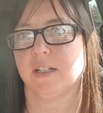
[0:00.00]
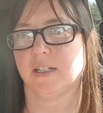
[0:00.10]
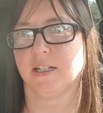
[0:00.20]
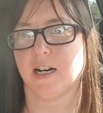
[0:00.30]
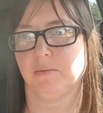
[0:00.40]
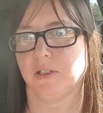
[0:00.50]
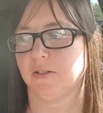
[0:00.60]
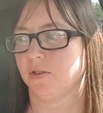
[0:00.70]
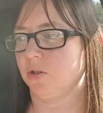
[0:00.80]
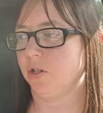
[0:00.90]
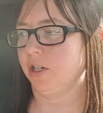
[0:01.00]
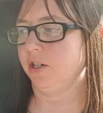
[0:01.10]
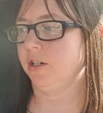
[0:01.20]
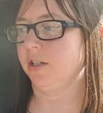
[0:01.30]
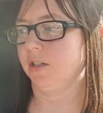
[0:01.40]
on the top left
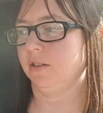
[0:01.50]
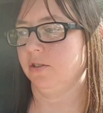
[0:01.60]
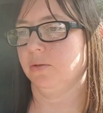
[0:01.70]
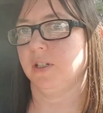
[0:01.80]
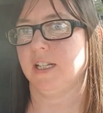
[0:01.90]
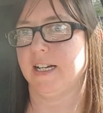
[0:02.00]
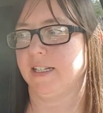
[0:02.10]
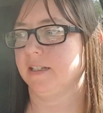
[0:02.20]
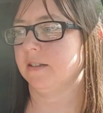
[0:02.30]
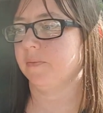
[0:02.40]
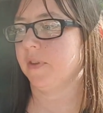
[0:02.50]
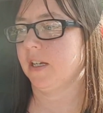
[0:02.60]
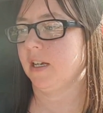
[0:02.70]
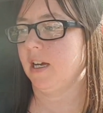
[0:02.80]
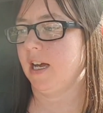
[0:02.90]
corner, the little 3 lines,
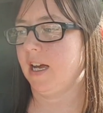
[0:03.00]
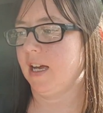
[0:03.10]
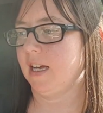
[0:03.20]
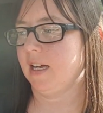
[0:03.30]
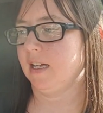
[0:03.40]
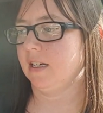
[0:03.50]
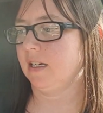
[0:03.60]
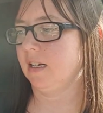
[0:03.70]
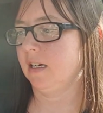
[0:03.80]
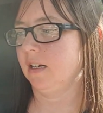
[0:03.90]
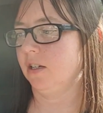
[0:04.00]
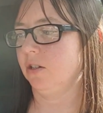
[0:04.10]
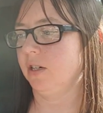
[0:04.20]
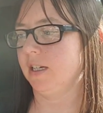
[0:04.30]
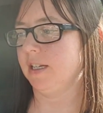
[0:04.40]
and
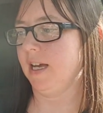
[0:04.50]
you hit